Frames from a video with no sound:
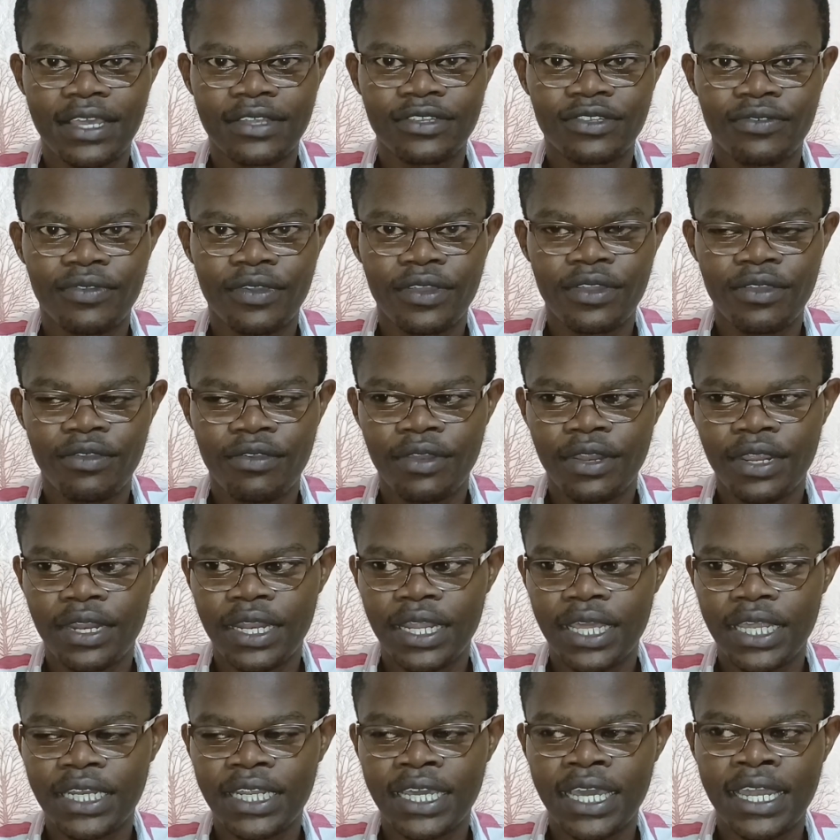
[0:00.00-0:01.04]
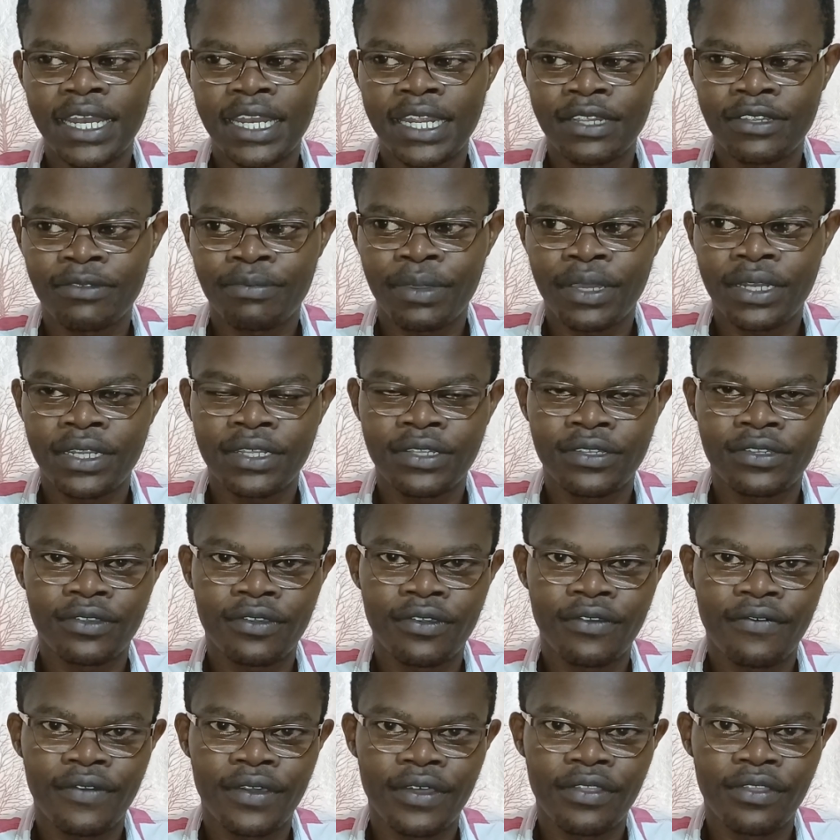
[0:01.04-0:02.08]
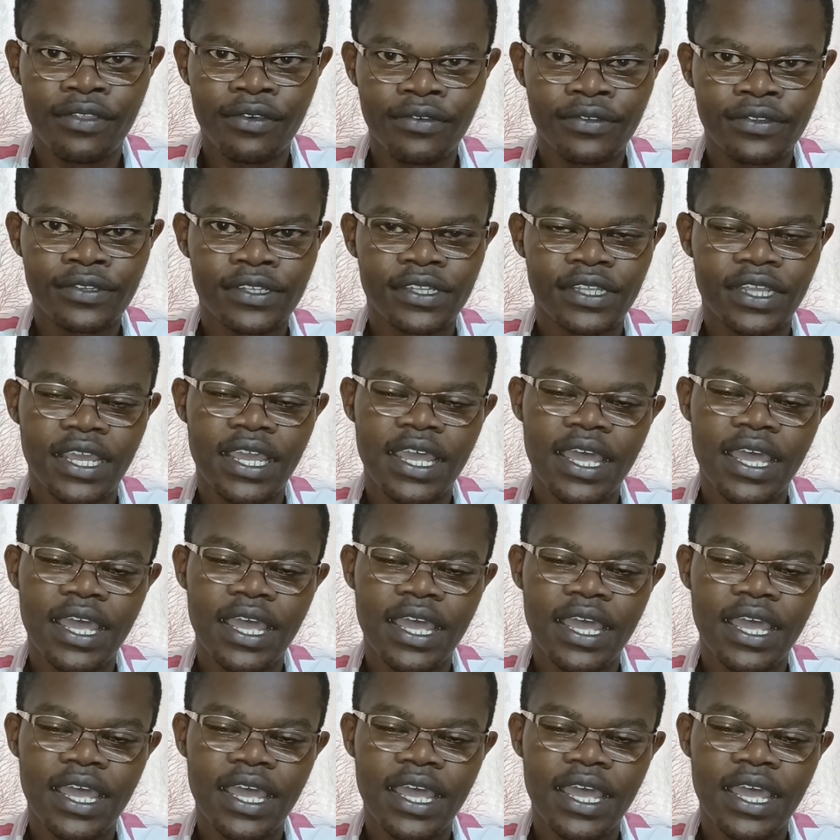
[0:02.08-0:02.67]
So when you urinate and it splashes over those